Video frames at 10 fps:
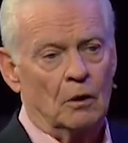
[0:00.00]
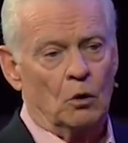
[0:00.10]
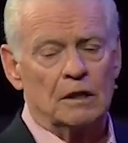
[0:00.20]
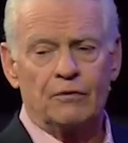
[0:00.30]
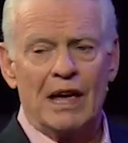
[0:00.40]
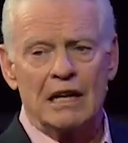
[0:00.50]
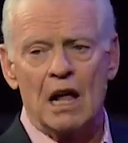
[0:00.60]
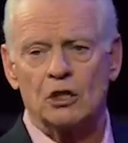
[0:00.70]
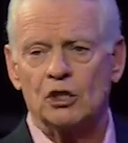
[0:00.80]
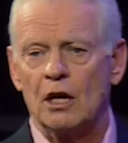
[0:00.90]
Well, if they
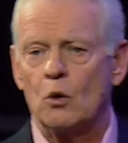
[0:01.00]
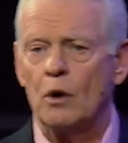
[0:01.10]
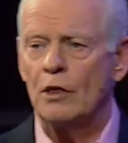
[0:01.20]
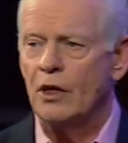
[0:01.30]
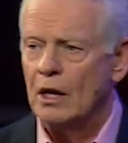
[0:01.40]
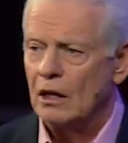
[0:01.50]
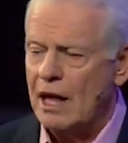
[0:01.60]
got sick with